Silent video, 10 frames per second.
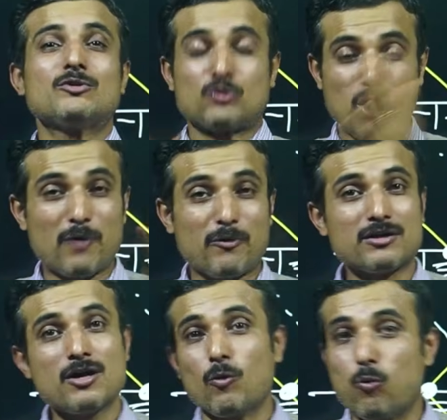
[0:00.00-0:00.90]
to
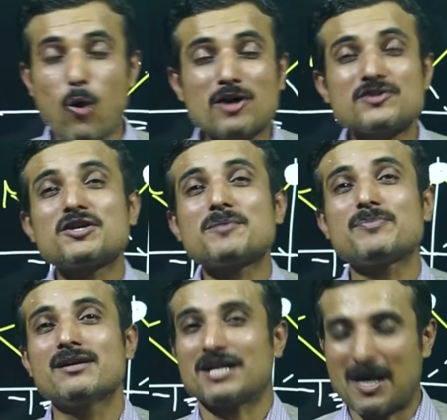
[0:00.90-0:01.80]
our WhatsApp
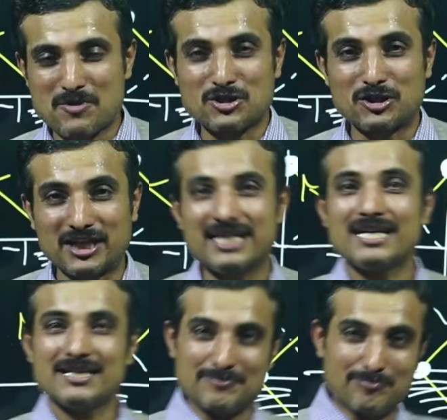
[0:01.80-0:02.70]
community,
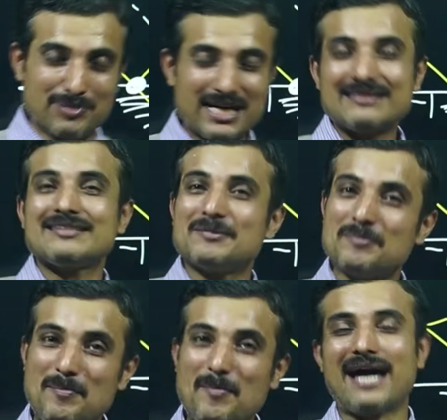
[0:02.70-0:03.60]

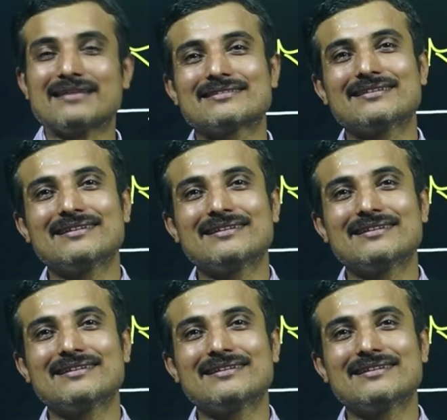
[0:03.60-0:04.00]
BreathMath.